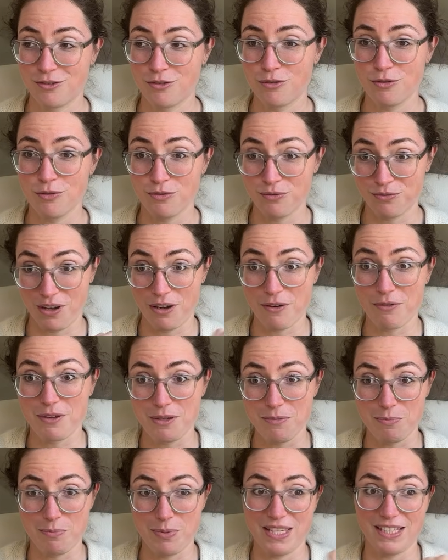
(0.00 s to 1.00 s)
2
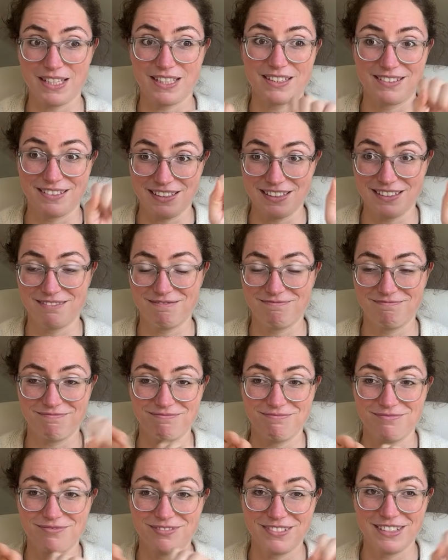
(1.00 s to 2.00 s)
very big
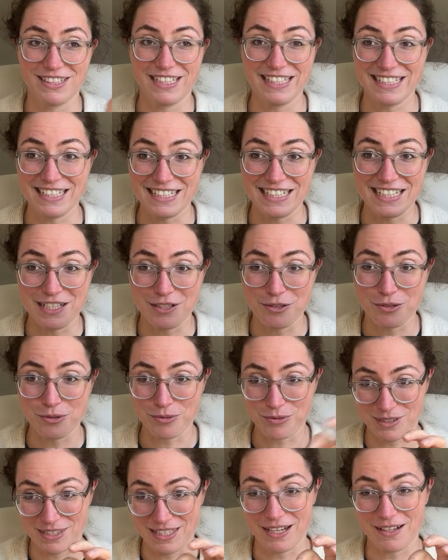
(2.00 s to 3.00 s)
knitting
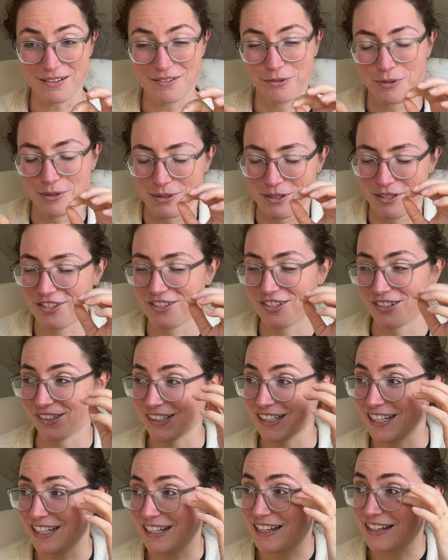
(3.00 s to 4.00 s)
needles that were
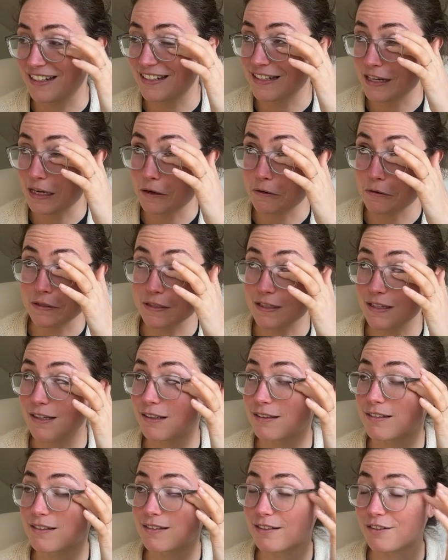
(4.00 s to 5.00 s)
stuck in it. It was
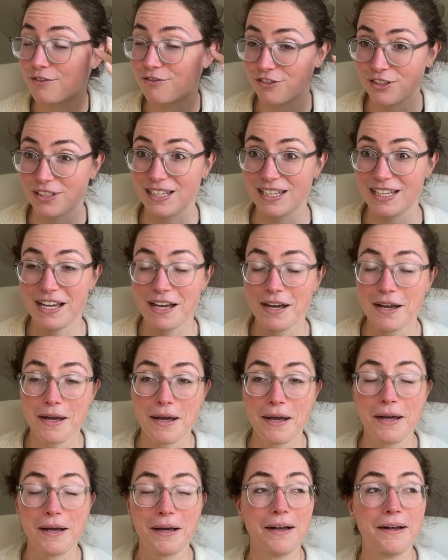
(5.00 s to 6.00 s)
really funny.
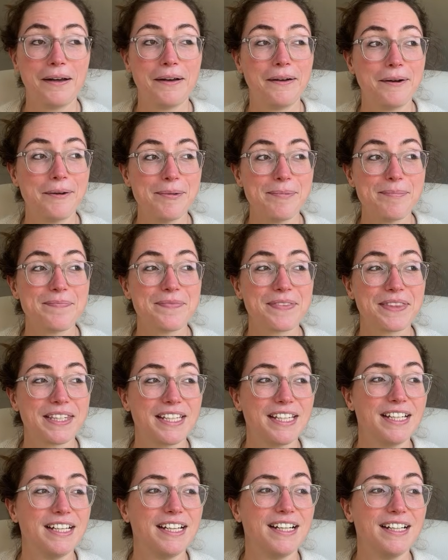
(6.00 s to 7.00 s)
And
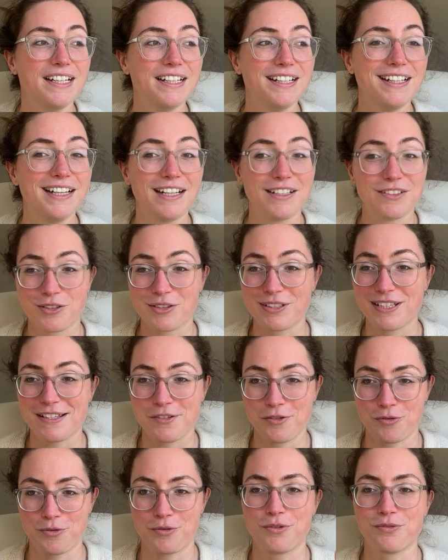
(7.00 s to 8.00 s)
so
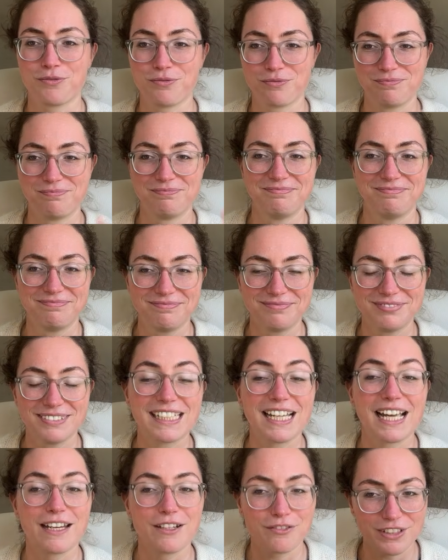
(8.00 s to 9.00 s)
that's sort of the
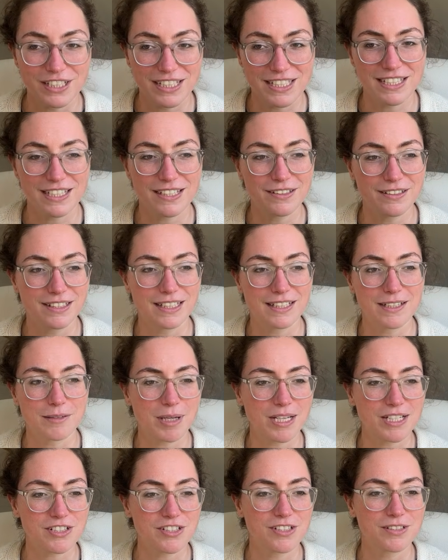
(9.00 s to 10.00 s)
kind of idea you can
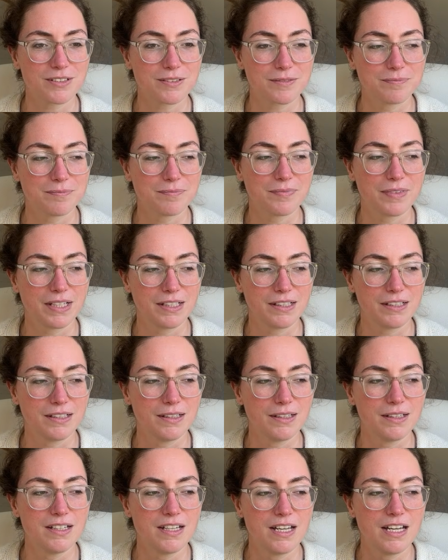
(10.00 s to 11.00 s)
imagine.
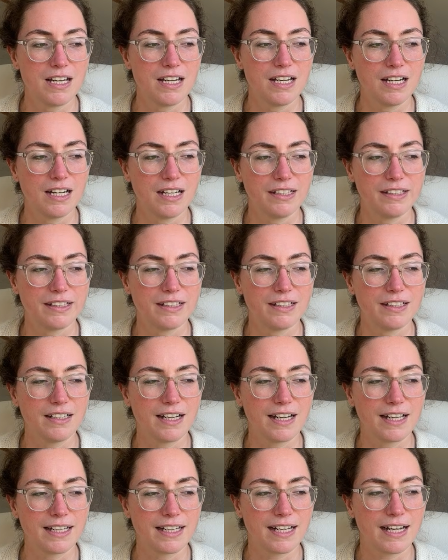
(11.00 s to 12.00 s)
And then
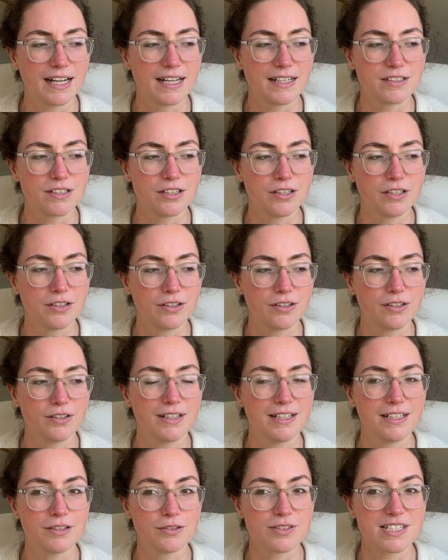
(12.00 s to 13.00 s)
I had her
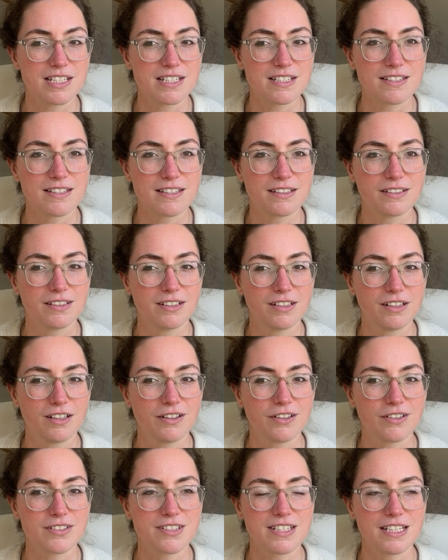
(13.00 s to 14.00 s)
little sister
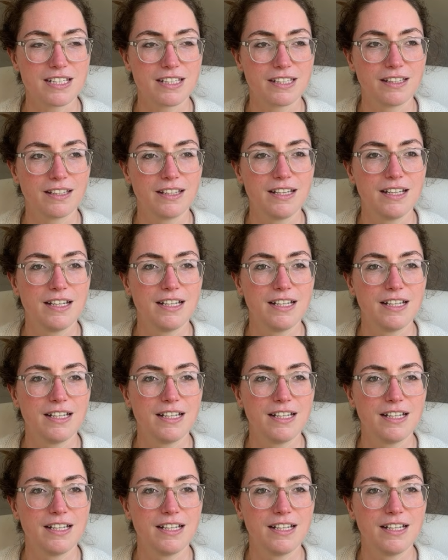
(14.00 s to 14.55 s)
last year